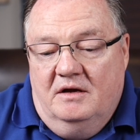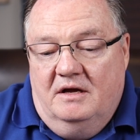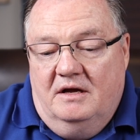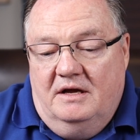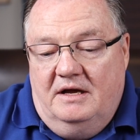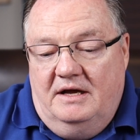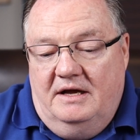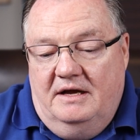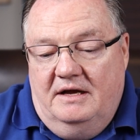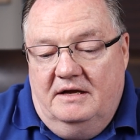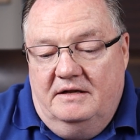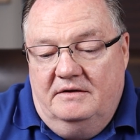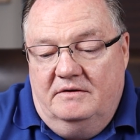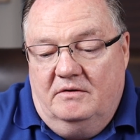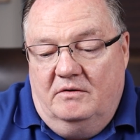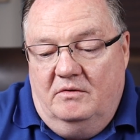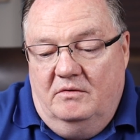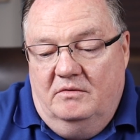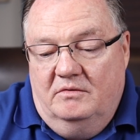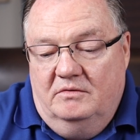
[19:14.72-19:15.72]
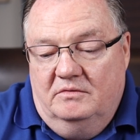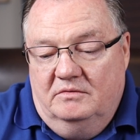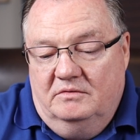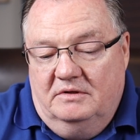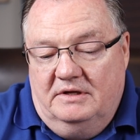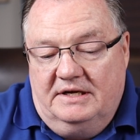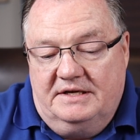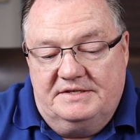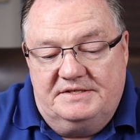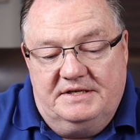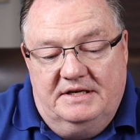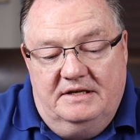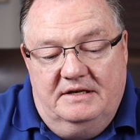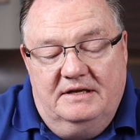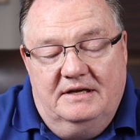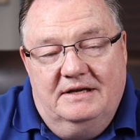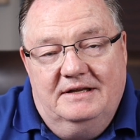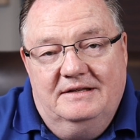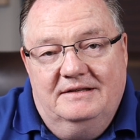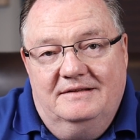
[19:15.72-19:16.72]
And like I said,
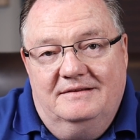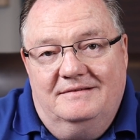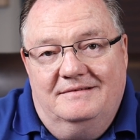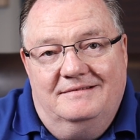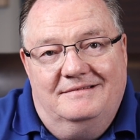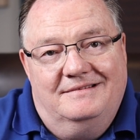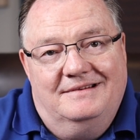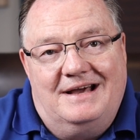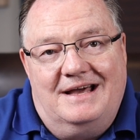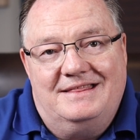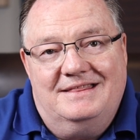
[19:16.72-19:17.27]
I